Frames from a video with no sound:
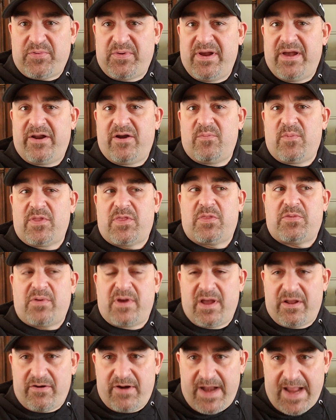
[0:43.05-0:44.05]
300 with the
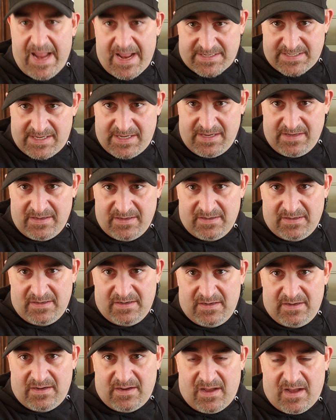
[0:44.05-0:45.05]
300 ante.
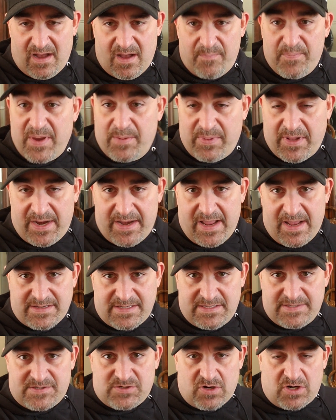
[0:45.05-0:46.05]
Big blind
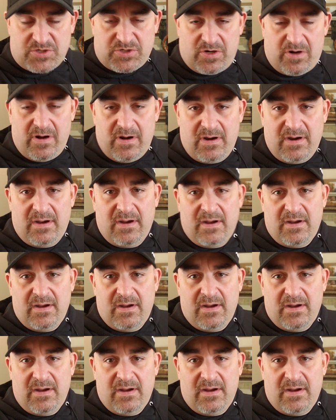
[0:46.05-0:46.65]
ante structure,